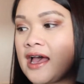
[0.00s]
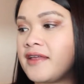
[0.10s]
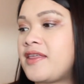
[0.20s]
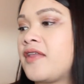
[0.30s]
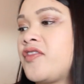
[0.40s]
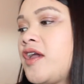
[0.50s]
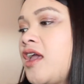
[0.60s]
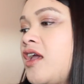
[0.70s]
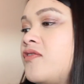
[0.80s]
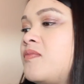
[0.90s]
that they
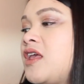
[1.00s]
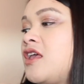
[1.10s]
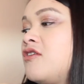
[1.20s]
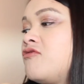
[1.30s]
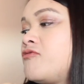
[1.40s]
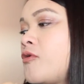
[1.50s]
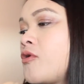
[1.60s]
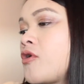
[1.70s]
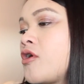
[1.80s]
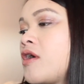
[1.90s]
gave me
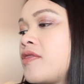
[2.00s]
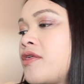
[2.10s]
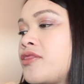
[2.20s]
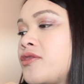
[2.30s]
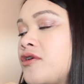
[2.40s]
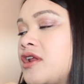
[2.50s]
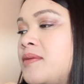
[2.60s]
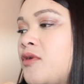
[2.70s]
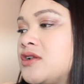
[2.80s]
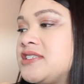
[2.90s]
for the 30
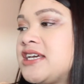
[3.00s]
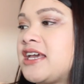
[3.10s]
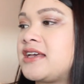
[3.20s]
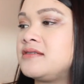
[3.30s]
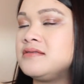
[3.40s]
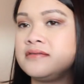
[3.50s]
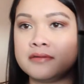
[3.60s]
Montaigne.